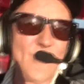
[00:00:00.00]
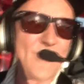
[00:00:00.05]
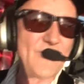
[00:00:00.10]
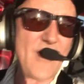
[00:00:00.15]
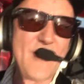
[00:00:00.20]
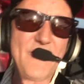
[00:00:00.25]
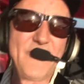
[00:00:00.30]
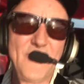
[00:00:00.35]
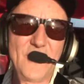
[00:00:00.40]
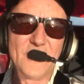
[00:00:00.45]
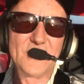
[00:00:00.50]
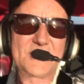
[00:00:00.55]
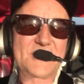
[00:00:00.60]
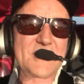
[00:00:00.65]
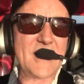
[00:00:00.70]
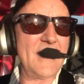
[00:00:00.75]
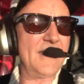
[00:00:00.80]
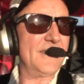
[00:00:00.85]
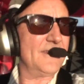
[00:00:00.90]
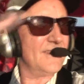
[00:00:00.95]
very With have nice. full
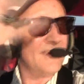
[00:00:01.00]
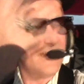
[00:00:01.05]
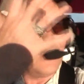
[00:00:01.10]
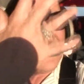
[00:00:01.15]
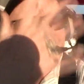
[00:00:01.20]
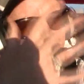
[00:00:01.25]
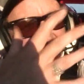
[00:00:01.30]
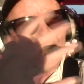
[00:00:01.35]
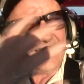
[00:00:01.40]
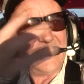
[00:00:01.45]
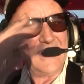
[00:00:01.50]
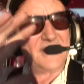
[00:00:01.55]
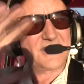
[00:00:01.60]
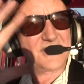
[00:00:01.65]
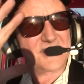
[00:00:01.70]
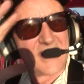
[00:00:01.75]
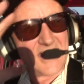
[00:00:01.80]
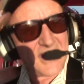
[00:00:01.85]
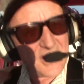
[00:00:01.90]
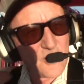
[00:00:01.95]
sun.
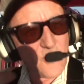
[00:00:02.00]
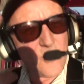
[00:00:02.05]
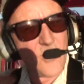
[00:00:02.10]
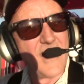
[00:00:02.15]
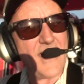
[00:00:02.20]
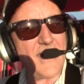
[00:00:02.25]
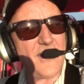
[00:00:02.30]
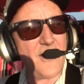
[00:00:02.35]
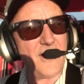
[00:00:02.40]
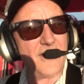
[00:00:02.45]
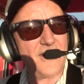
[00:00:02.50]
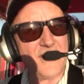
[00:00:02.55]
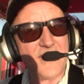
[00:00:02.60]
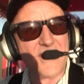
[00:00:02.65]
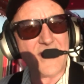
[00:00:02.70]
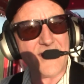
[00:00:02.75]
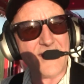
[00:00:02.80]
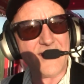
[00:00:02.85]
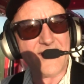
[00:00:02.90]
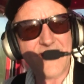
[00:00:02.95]
It's getting quite hot in
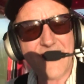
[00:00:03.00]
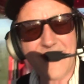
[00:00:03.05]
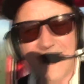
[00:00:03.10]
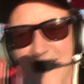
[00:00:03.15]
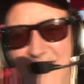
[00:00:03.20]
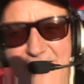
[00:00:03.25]
here.